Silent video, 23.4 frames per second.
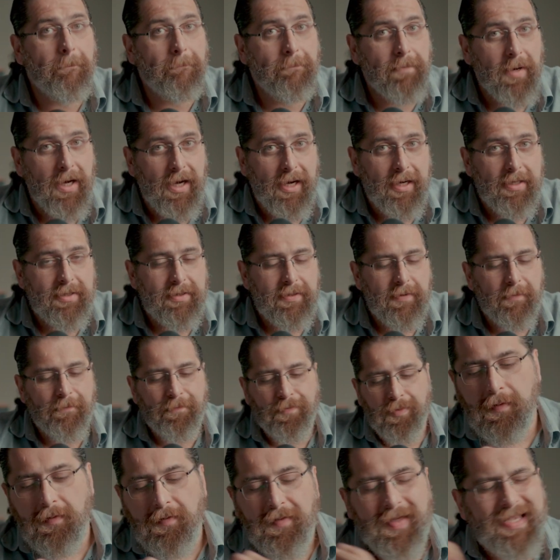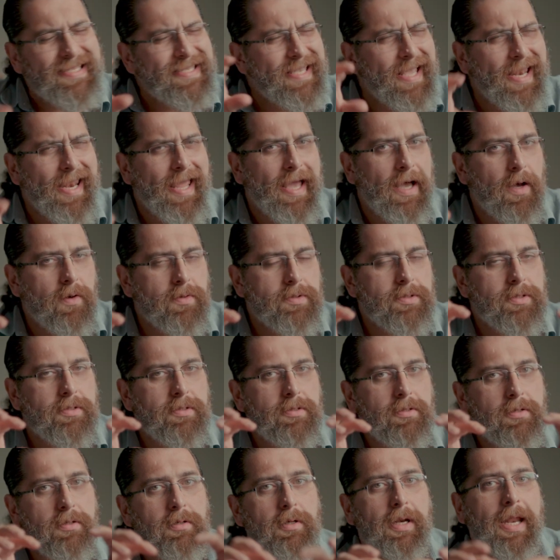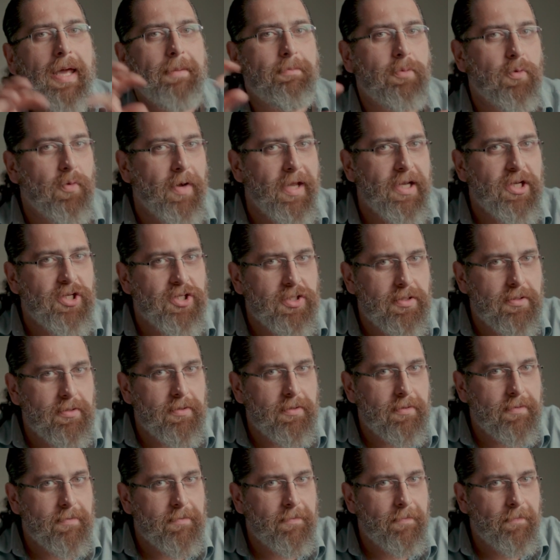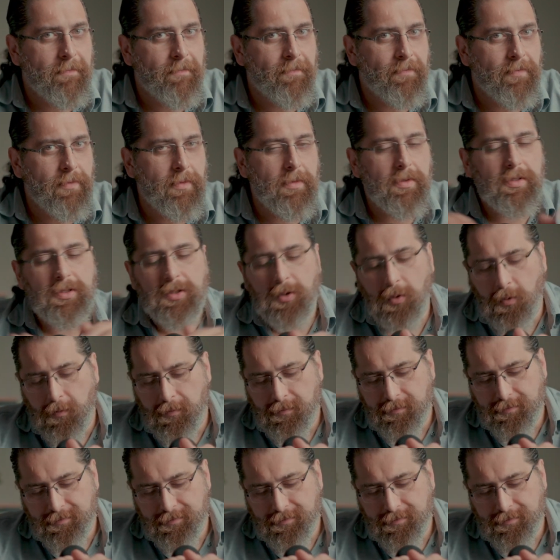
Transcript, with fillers: But this allows collaboration. So